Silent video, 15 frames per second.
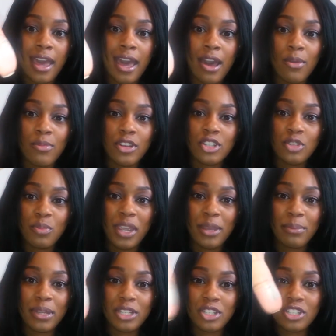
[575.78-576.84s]
how much
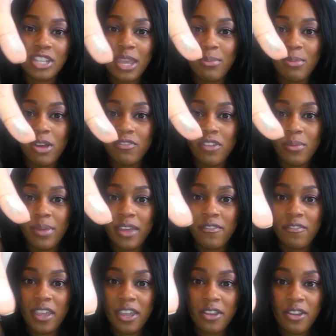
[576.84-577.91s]
pigment just came off on my
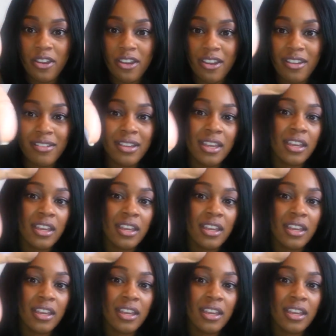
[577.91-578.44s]
finger.